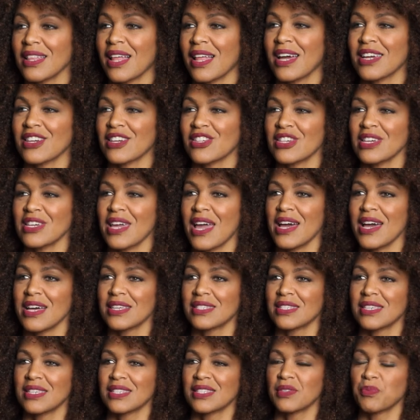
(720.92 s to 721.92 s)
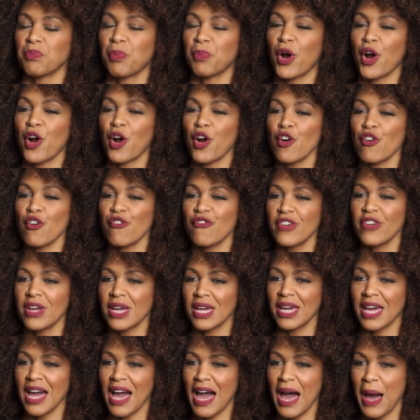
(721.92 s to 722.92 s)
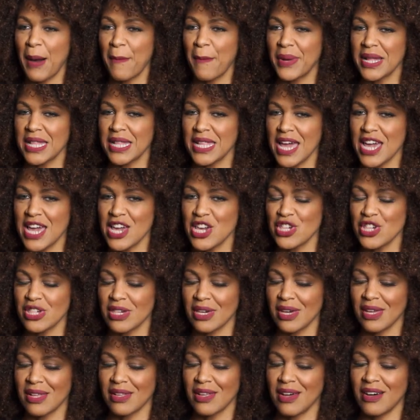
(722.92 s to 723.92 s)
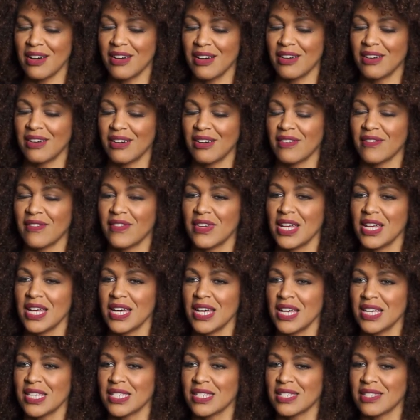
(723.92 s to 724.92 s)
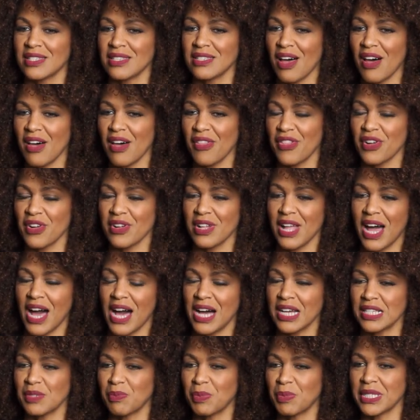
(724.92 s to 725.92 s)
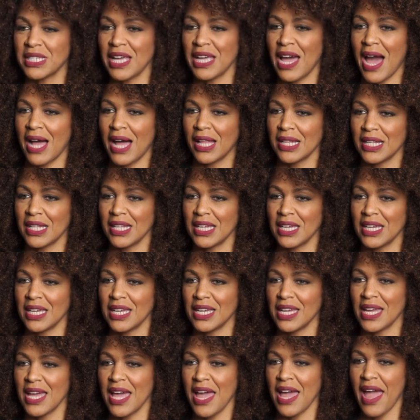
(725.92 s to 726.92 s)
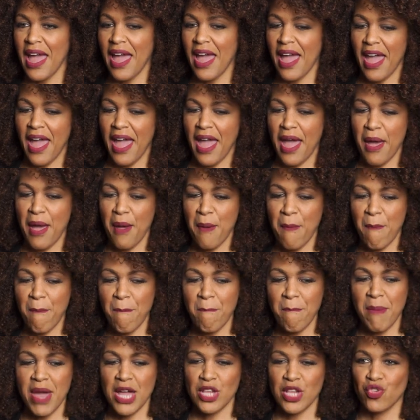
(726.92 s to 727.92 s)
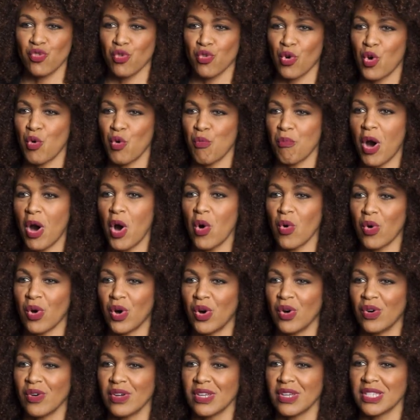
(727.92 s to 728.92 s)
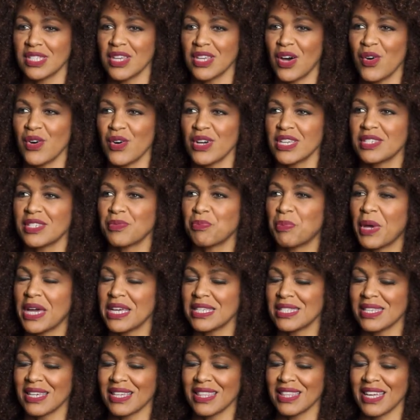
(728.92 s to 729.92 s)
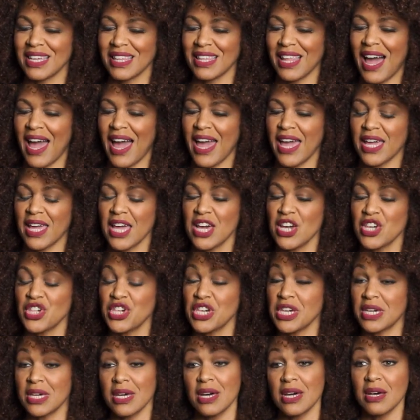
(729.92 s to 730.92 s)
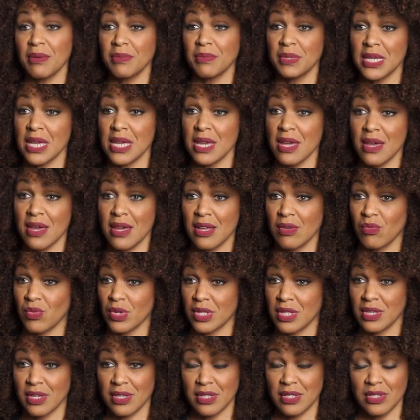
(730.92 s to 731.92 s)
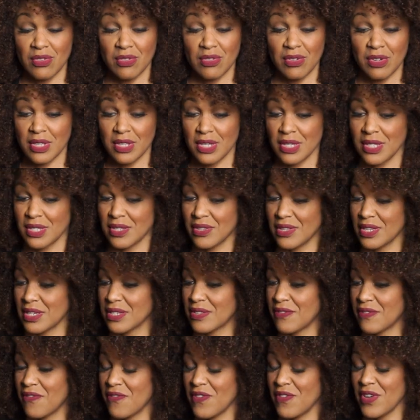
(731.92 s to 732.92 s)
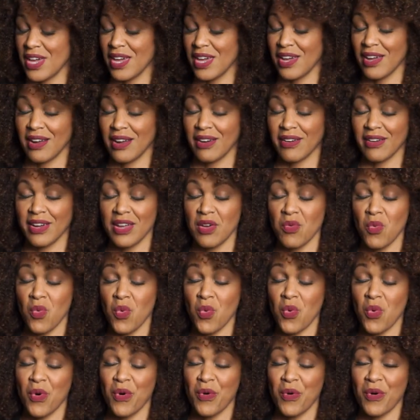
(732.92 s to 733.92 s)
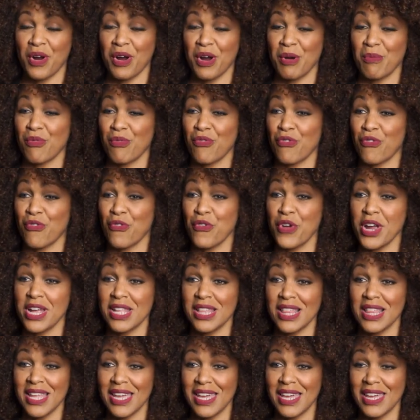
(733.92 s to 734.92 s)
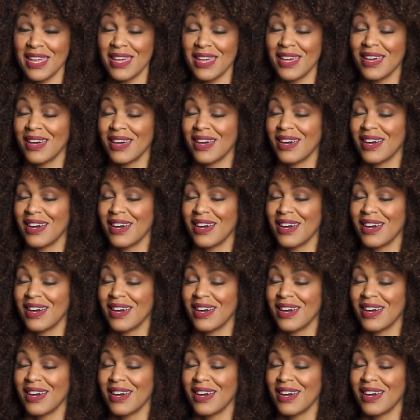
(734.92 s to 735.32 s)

like, she has this perfect combination of Southern hospitality and Metro mogul. So it's basically like she comes in with this, you know, this very warm, friendly